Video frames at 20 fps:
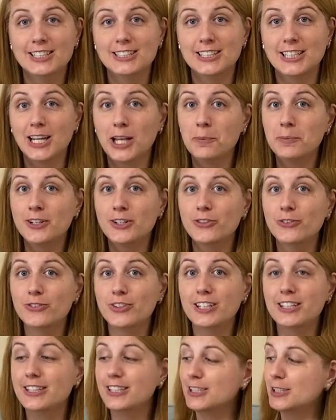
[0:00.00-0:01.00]
Today I'm gonna
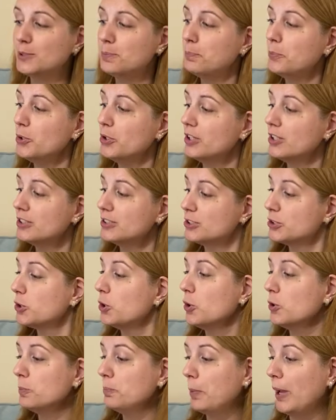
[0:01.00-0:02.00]
read this book. It's
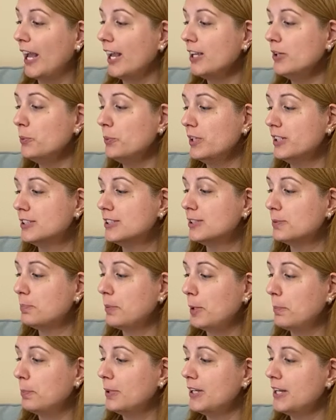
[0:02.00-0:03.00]
called Penguins
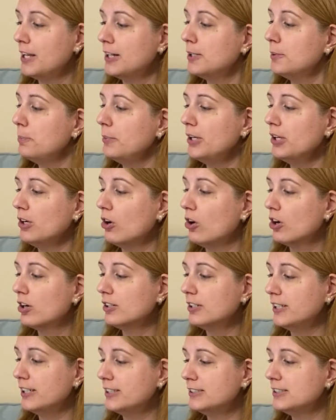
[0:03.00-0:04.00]
by Penelope,
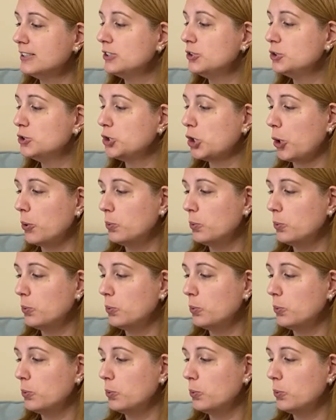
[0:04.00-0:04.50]
Arlon, and